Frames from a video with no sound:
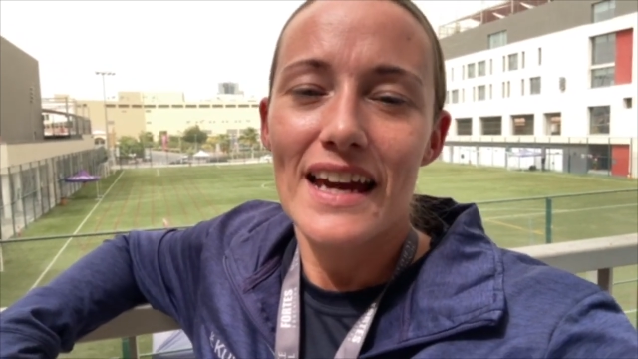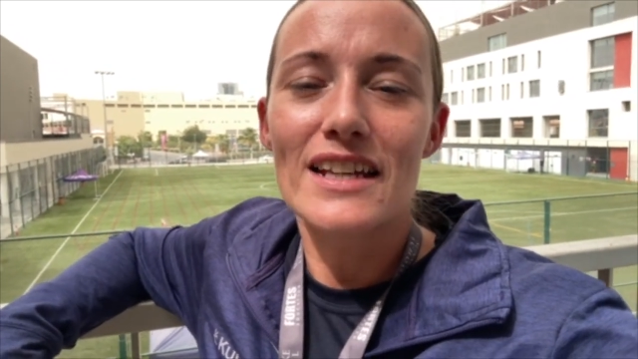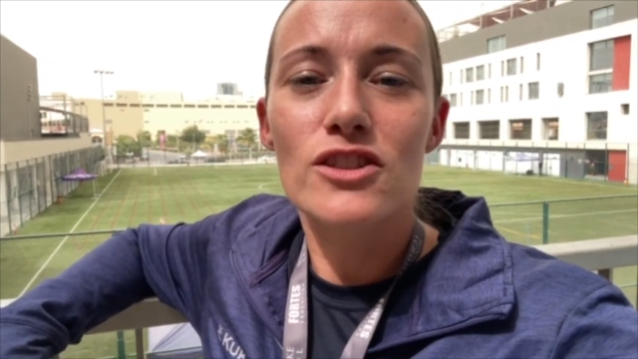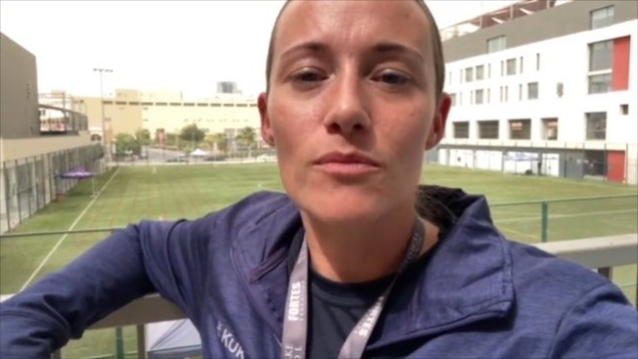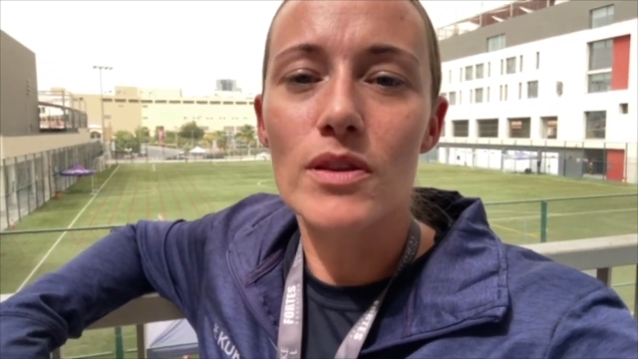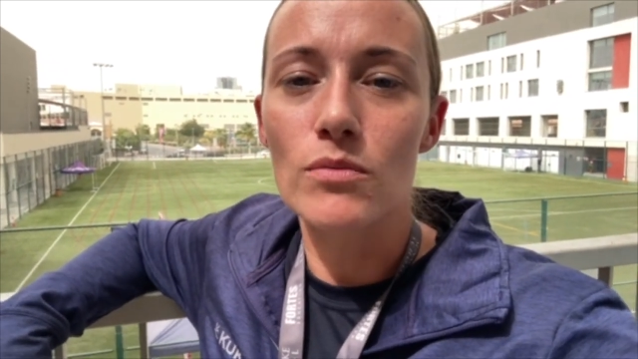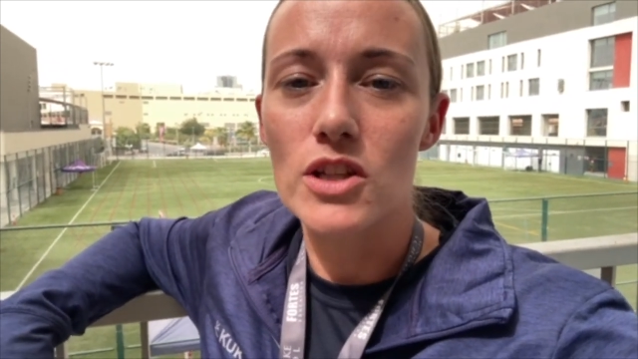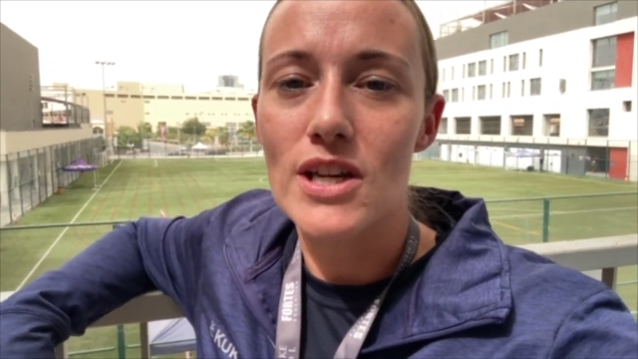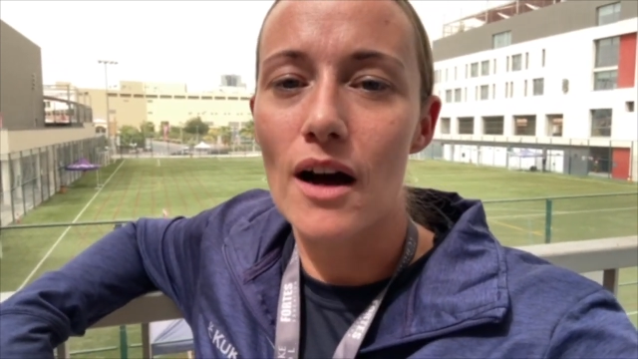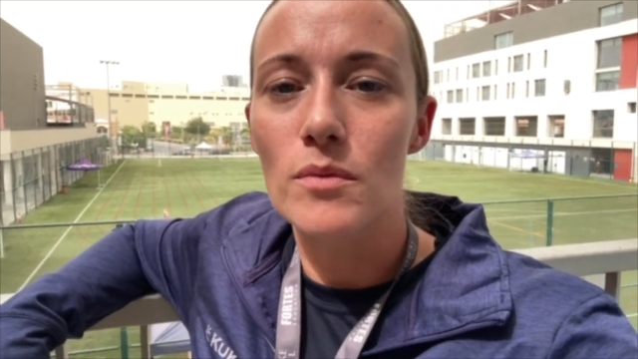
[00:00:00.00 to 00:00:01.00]
is something
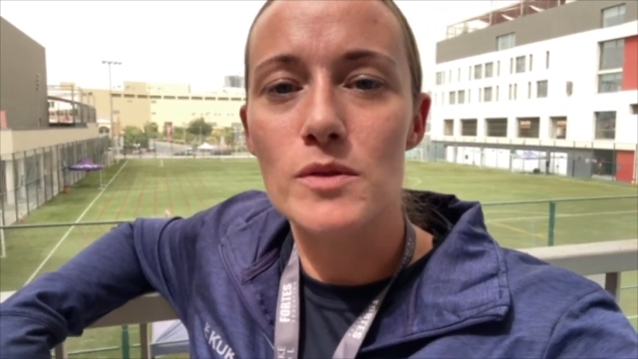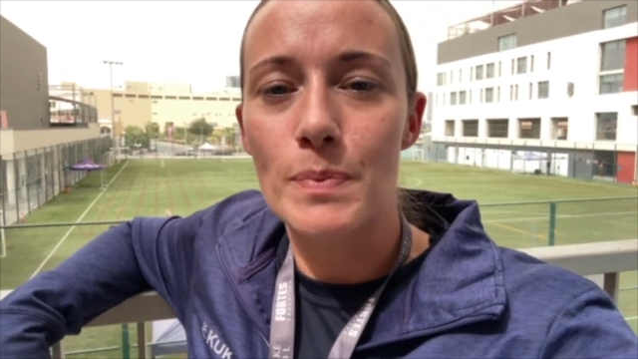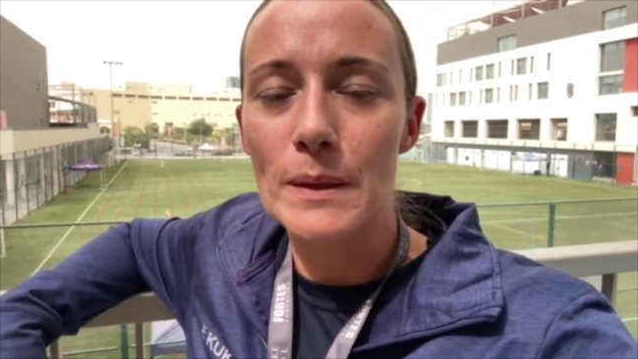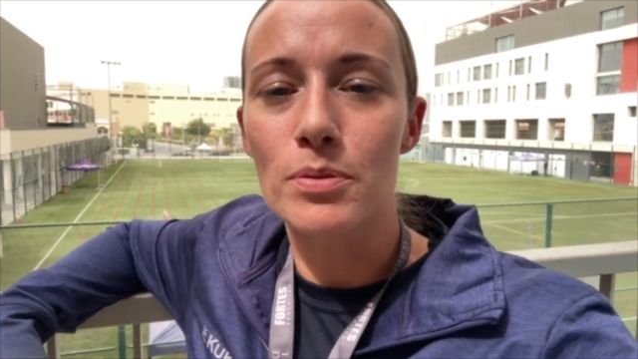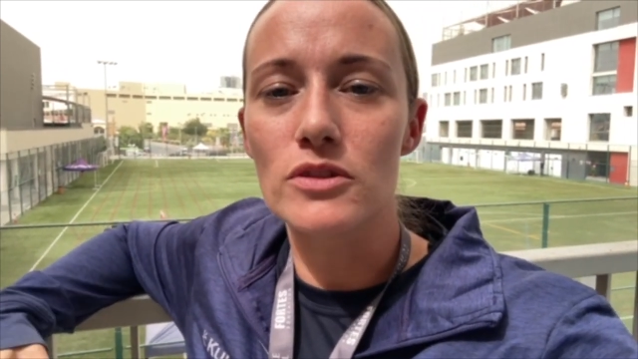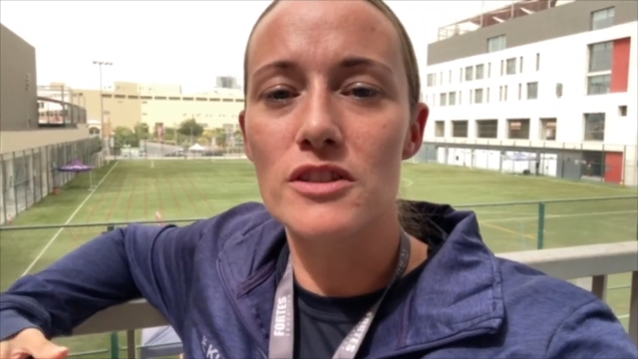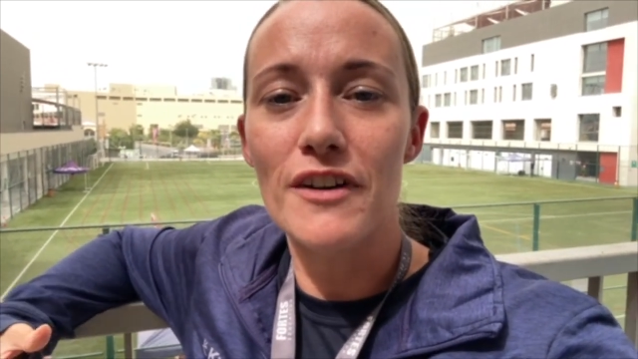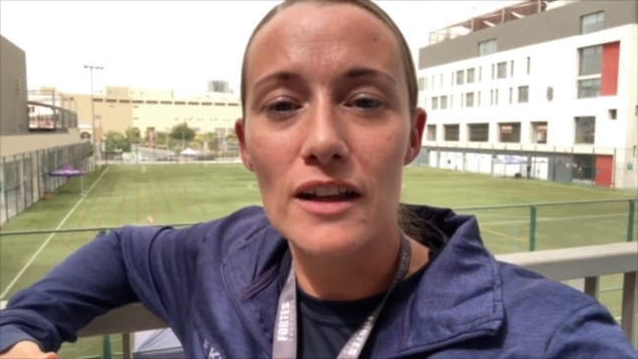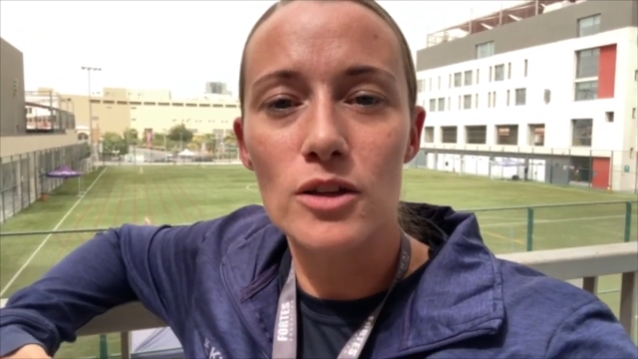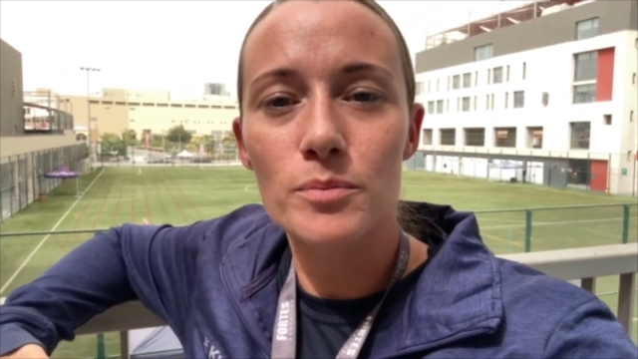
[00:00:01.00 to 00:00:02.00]
which helps people
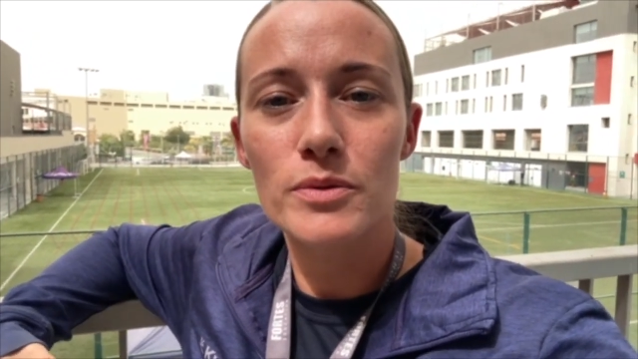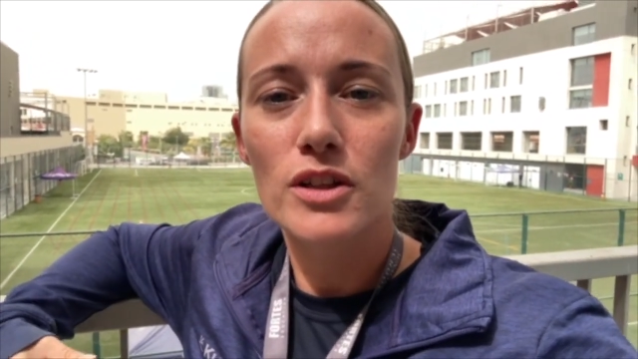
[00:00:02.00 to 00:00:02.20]
develop,